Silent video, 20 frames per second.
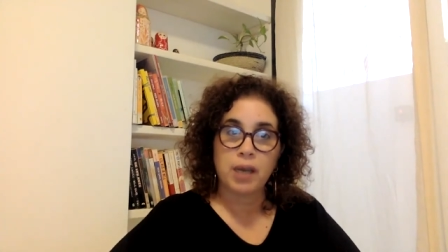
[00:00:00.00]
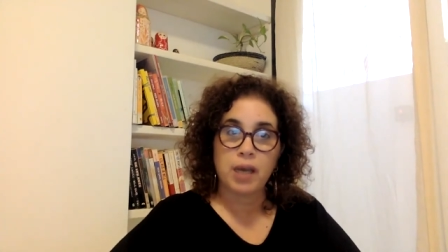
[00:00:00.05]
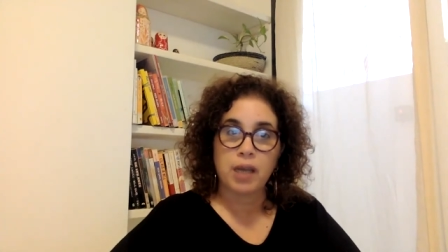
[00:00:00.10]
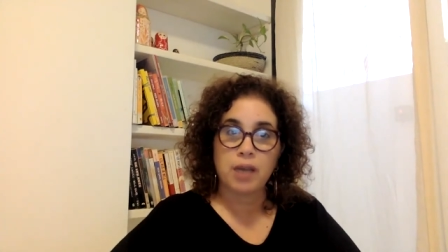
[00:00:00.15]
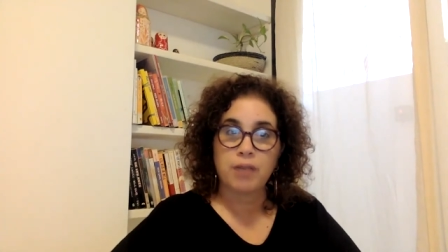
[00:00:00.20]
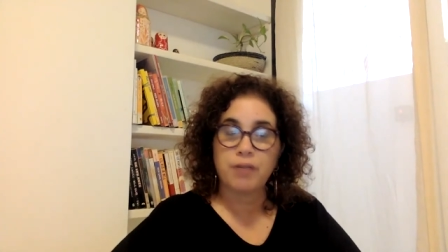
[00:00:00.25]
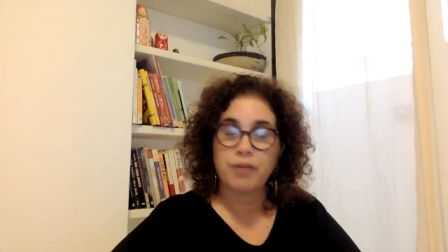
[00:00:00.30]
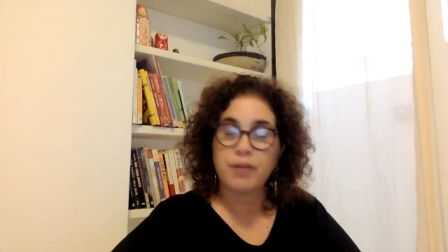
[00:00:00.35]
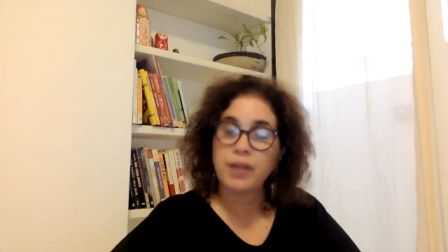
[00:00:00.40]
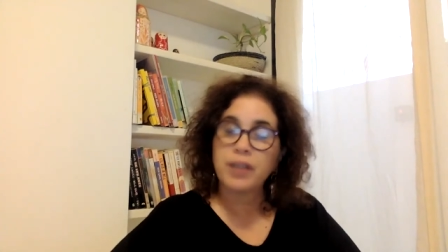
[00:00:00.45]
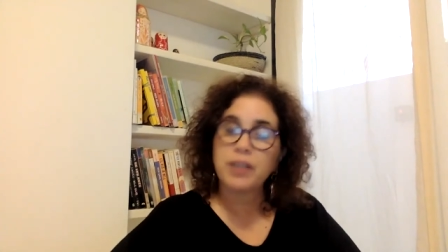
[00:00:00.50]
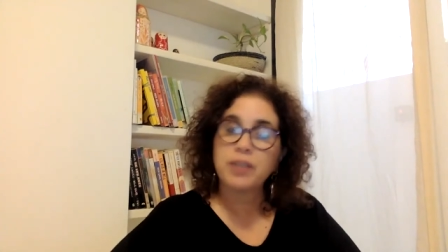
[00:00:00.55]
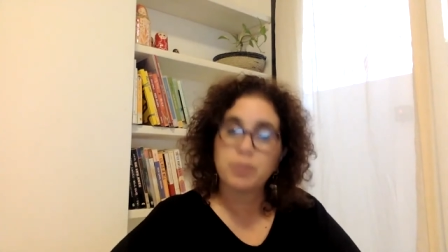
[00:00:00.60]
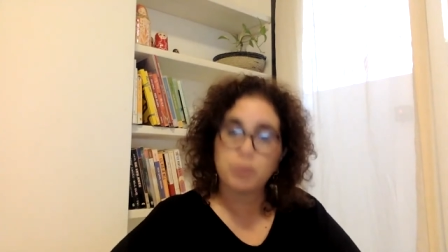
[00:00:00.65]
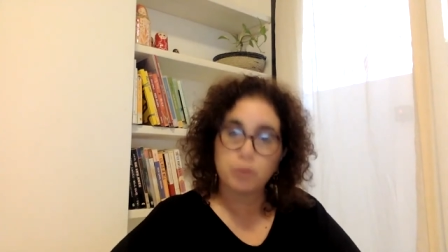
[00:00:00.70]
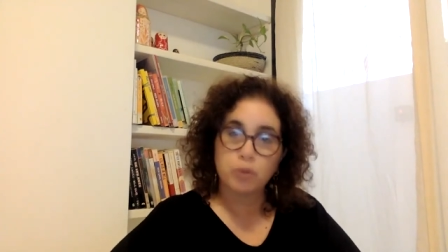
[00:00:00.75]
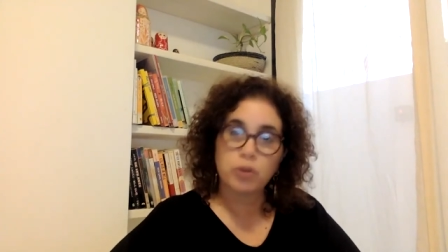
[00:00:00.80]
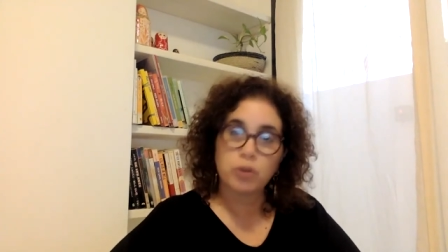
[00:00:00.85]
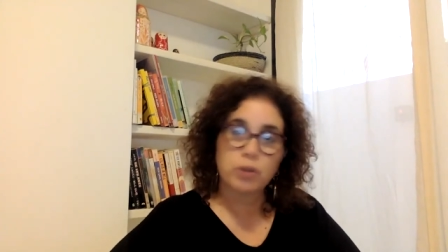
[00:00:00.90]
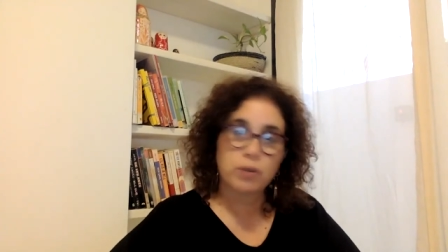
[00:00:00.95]
and felt
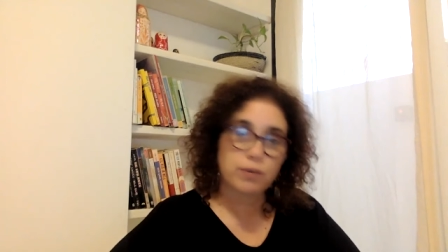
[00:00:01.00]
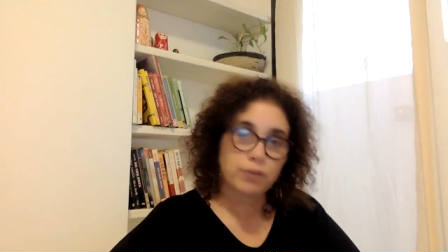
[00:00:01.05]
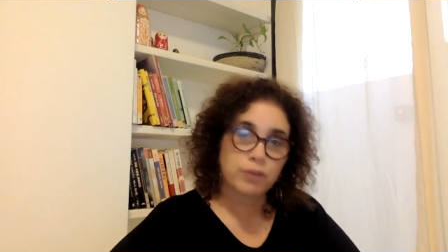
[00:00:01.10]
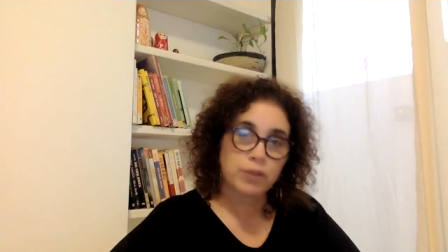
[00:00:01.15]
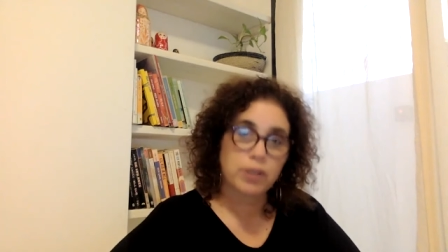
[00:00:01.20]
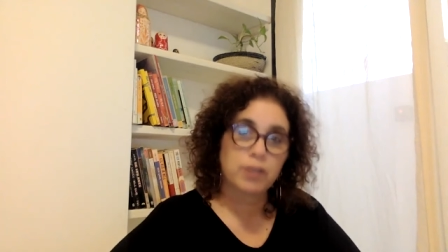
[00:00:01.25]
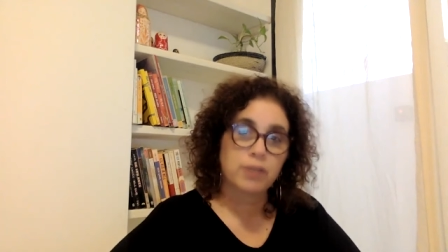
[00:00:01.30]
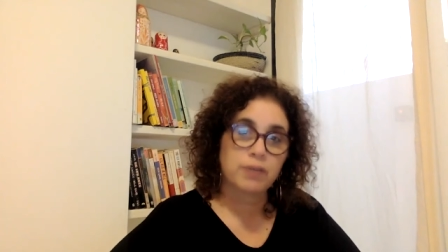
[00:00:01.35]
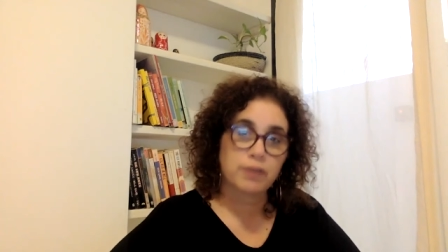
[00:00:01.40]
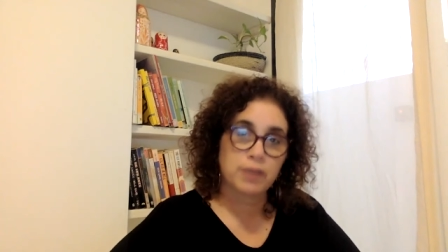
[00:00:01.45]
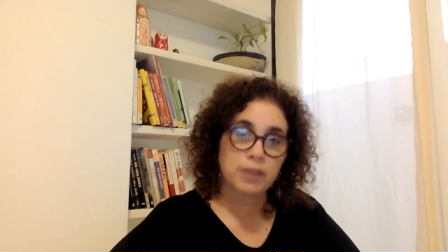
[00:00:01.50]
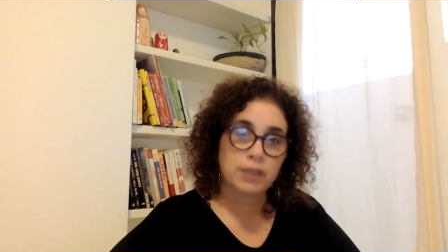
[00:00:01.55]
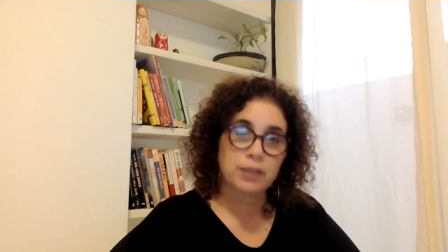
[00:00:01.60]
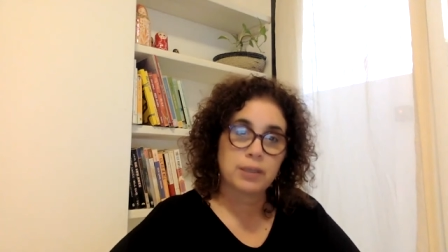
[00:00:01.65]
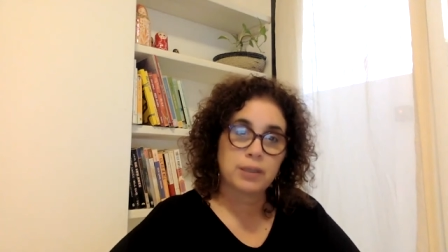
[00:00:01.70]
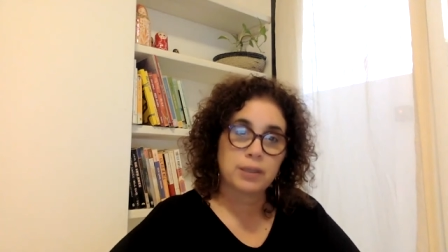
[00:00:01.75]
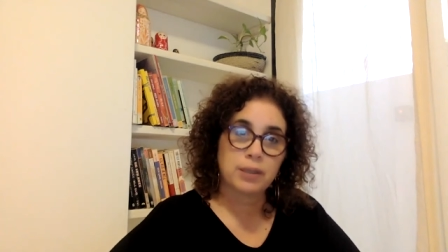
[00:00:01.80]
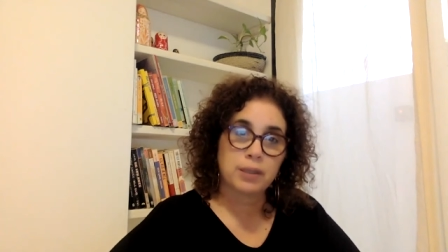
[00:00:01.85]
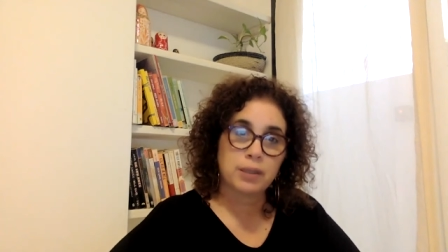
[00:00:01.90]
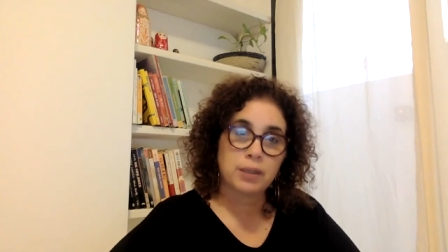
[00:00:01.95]
more
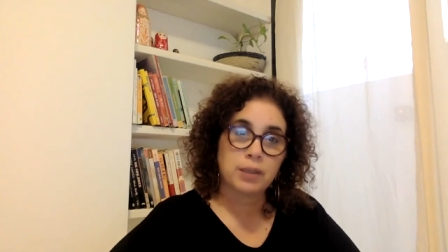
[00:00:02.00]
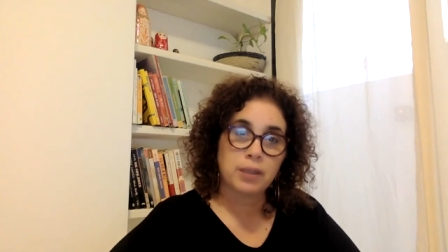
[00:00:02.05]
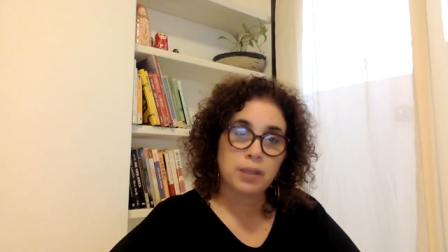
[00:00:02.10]
forgiveness.